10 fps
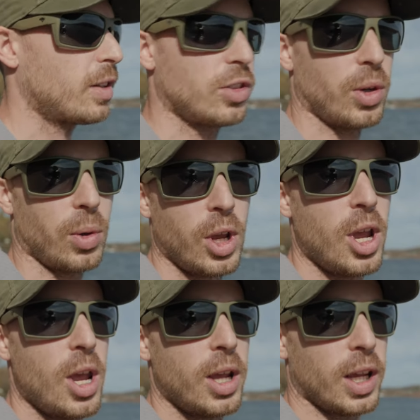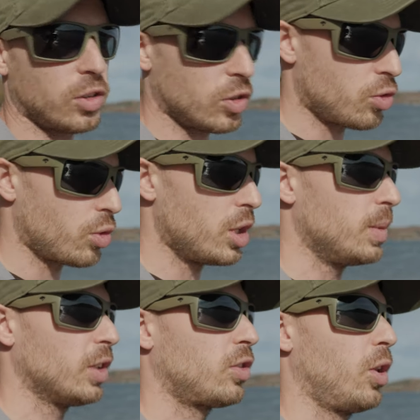So it's
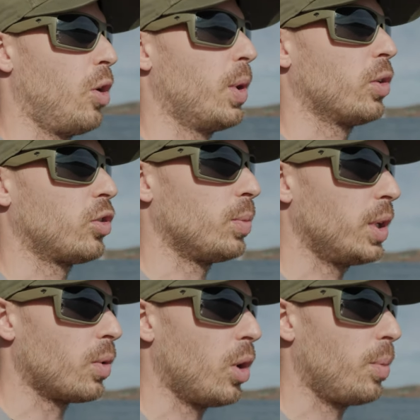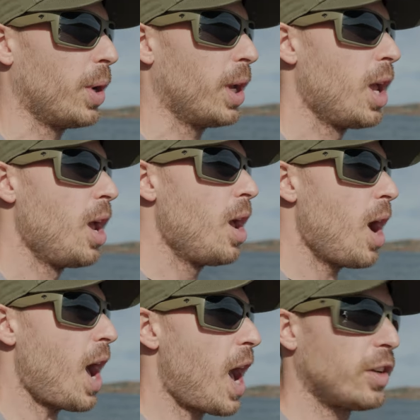dreamy slow motion B roll. But
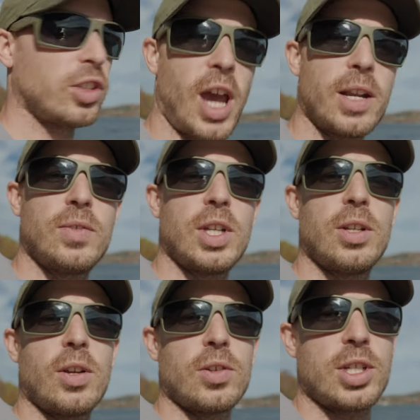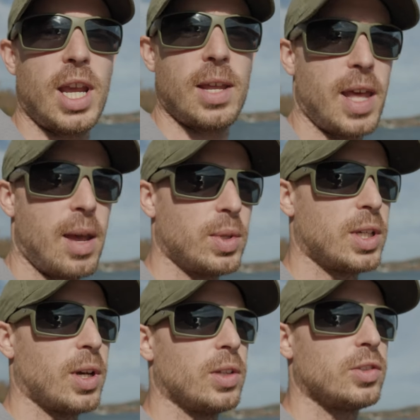I just kind of didn't understand that
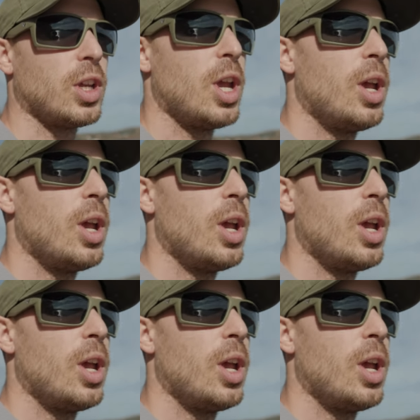because